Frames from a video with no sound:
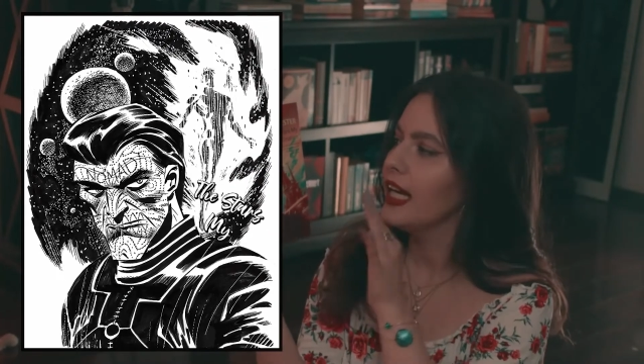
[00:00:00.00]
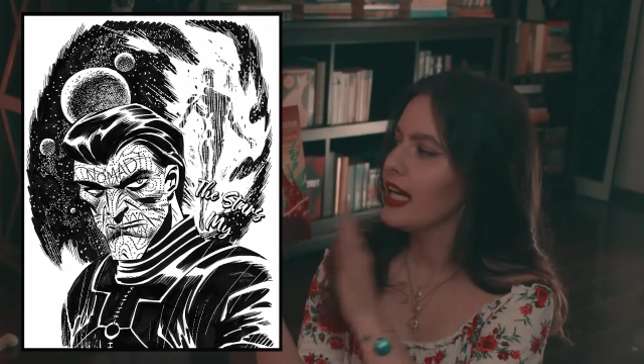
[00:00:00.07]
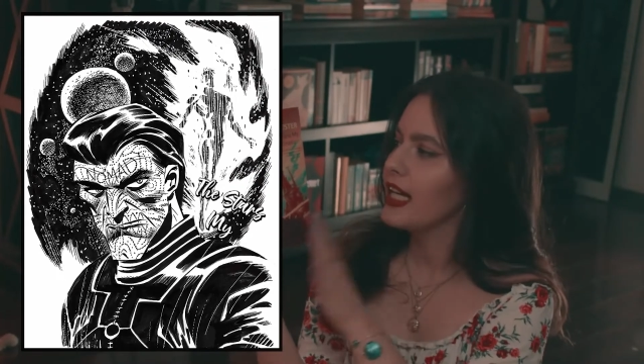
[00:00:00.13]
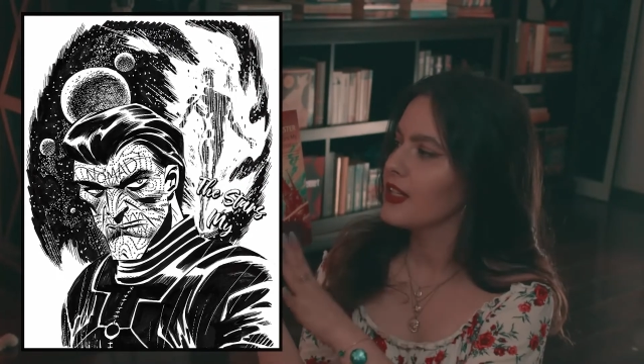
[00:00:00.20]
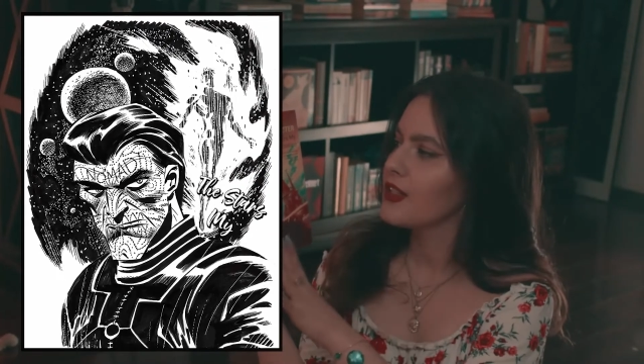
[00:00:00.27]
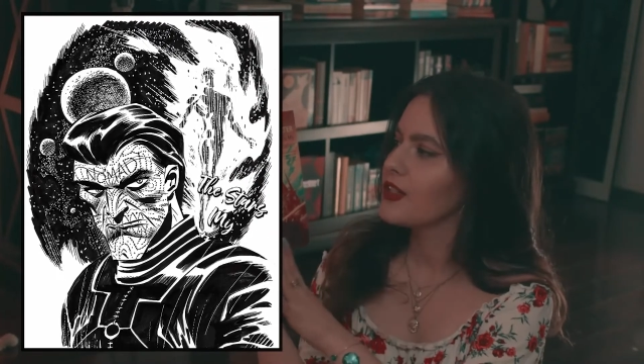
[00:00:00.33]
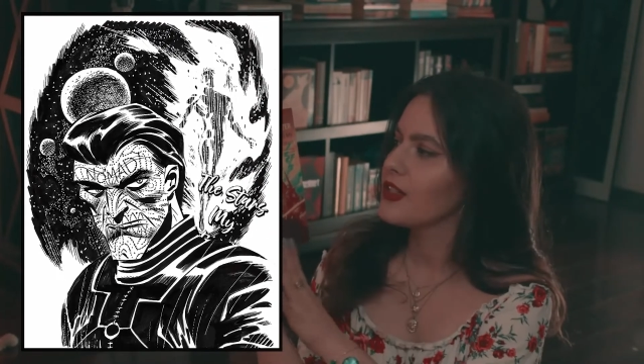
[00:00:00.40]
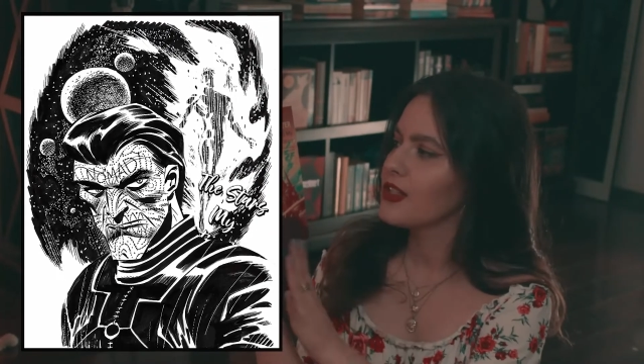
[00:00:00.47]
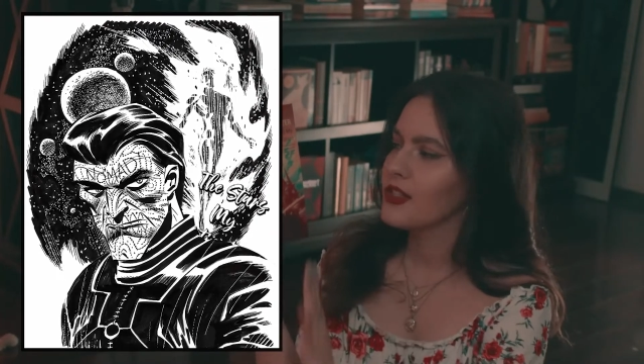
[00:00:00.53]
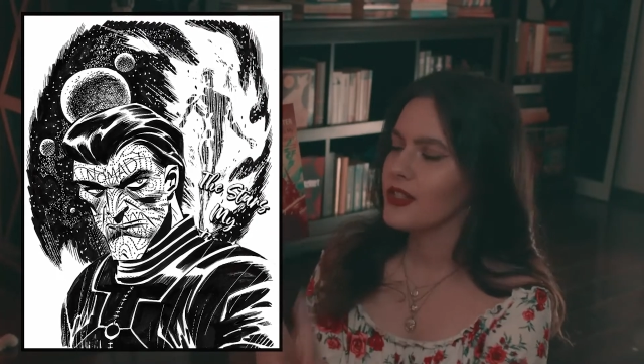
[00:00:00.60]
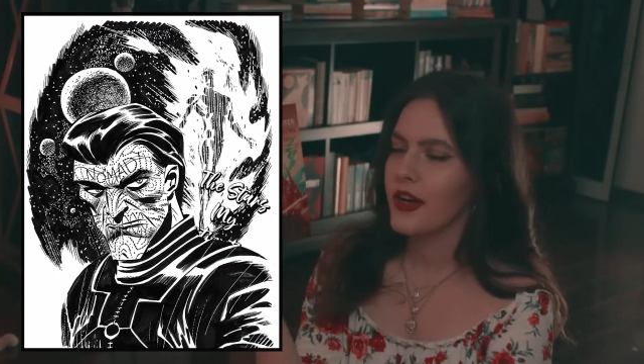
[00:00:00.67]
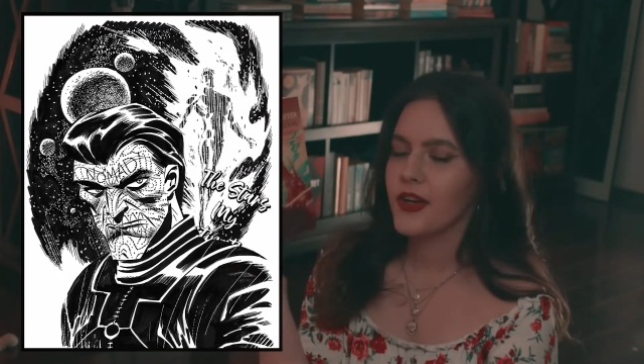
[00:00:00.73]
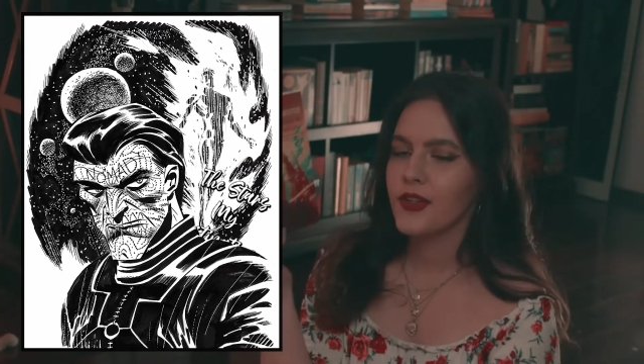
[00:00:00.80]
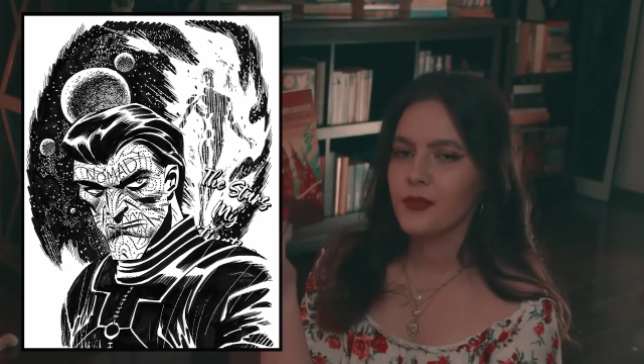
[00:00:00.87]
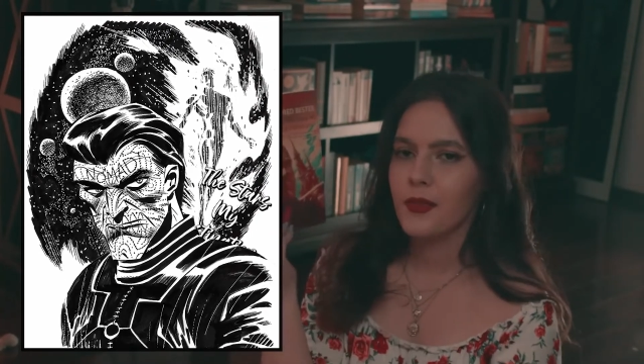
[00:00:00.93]
It's The
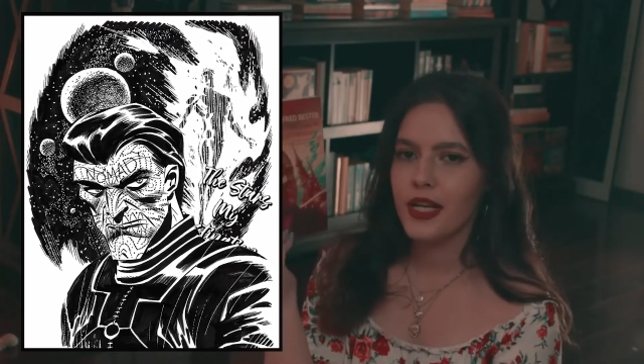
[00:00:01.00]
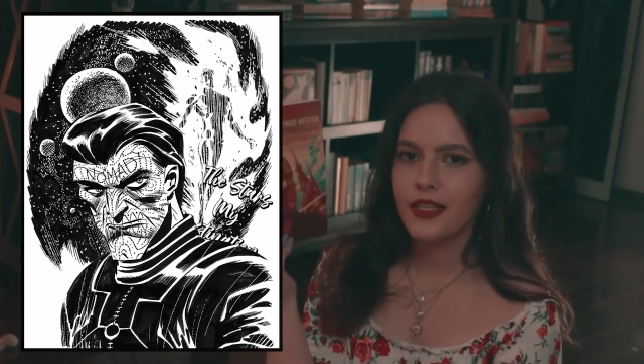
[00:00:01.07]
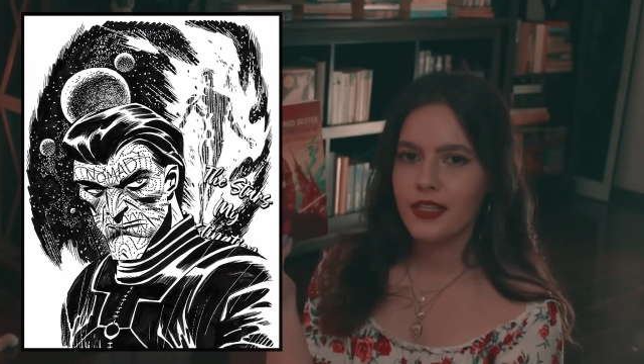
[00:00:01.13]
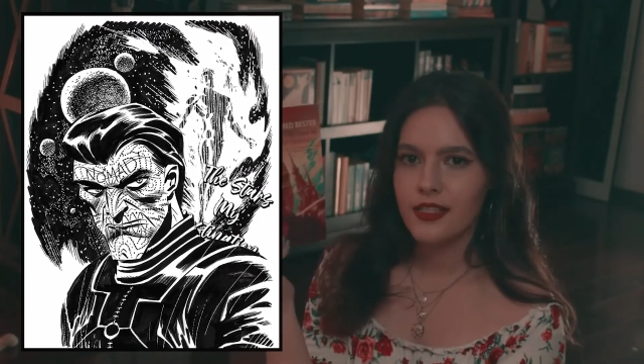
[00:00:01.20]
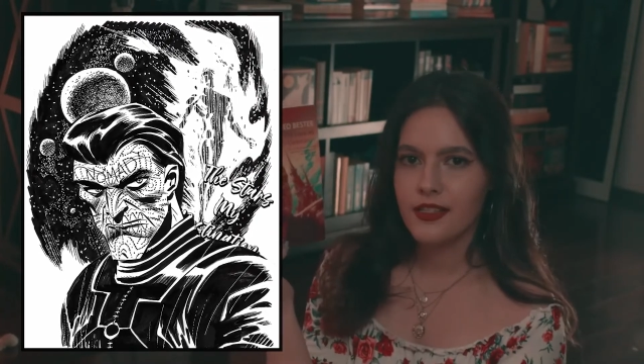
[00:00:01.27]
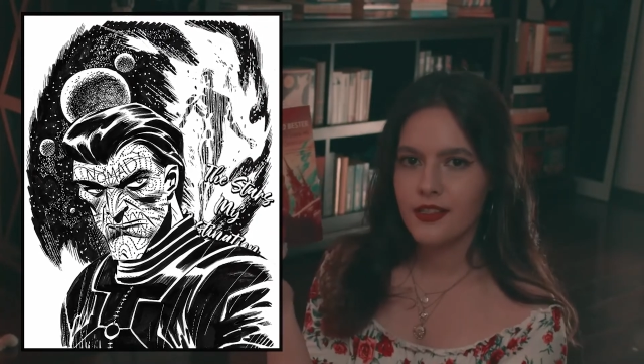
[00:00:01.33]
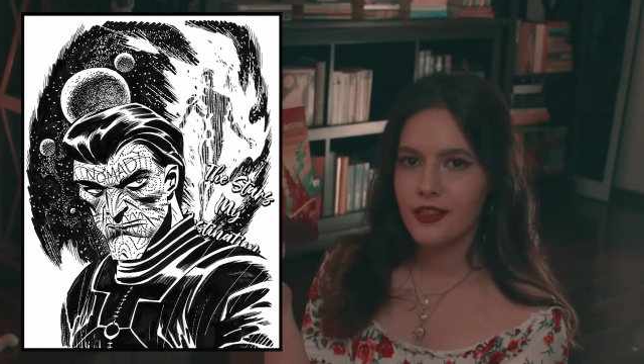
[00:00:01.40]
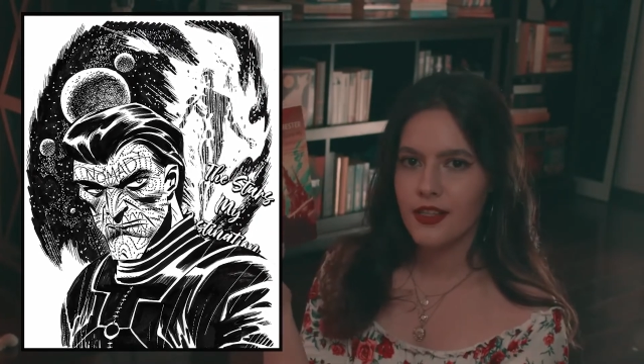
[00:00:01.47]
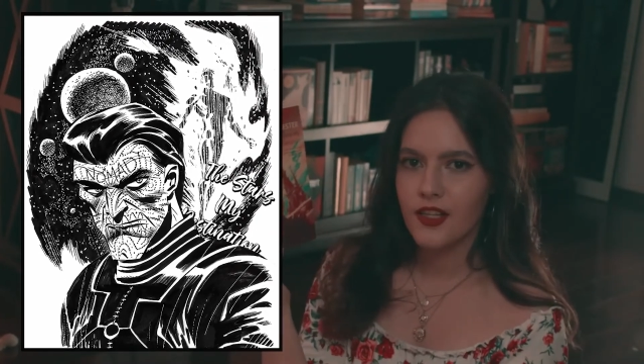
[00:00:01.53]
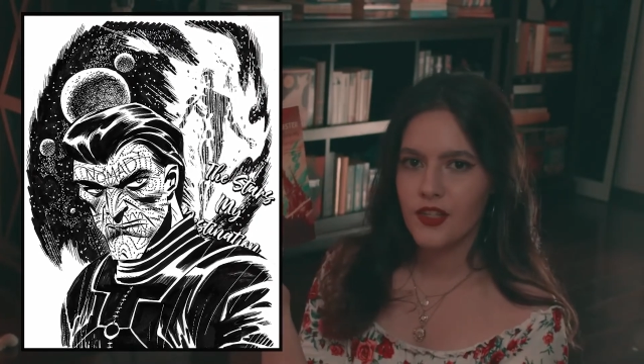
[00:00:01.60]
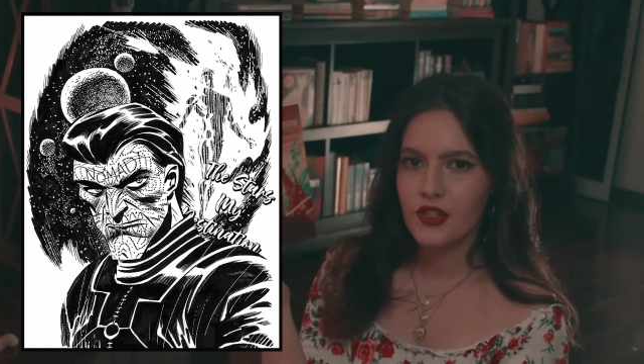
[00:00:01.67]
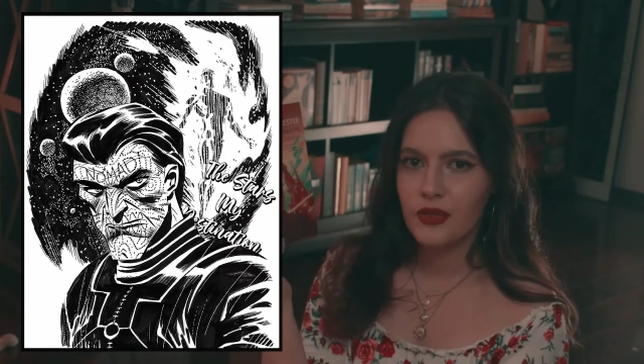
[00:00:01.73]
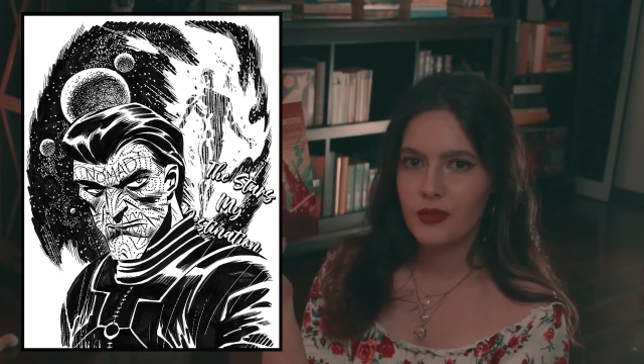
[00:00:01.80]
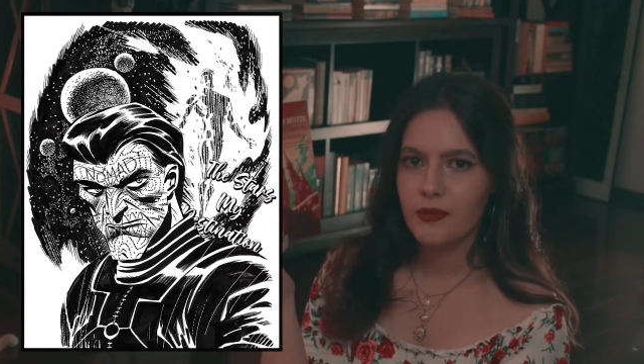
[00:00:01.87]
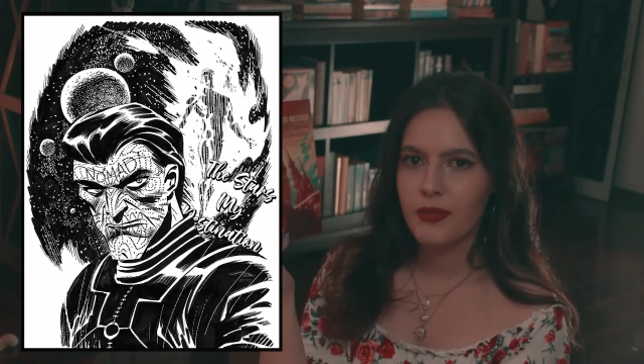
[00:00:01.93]
Star Is My Destination